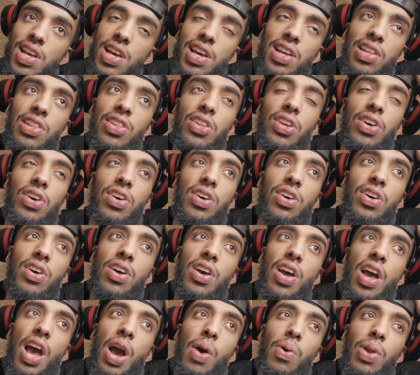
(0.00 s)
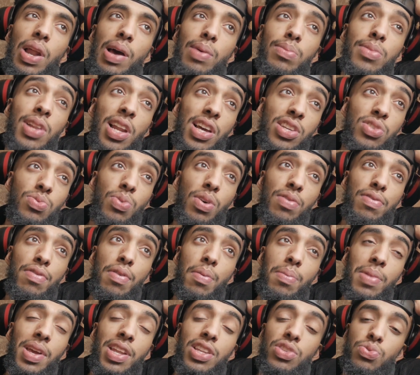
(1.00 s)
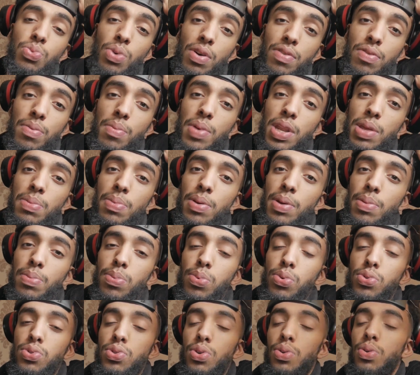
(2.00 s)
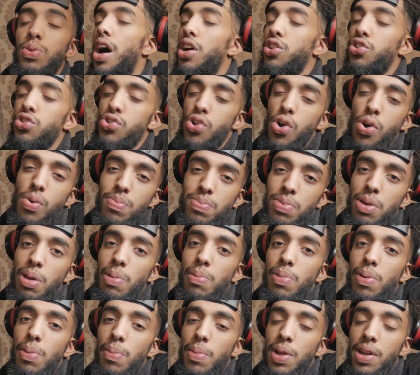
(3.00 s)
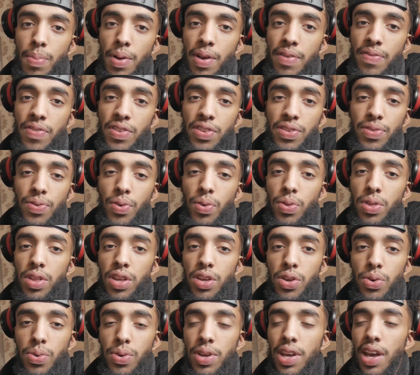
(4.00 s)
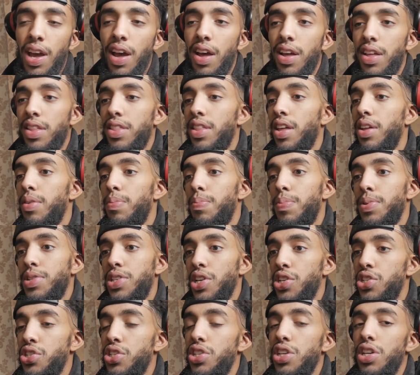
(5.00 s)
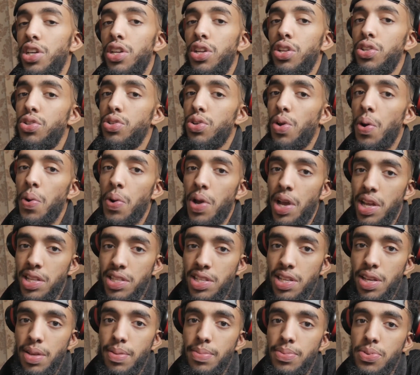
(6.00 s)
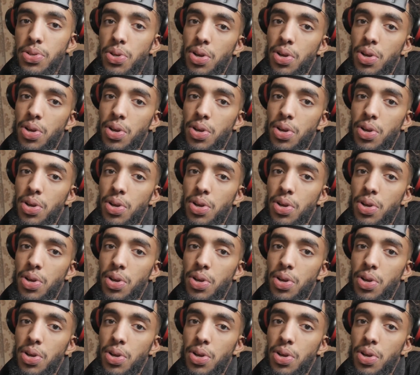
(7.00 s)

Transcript: And alhamdulillah, it's worked for me and it's worked for many people. So I just hope you implement. But if it's for the UCAT, then potentially you need to go get tips.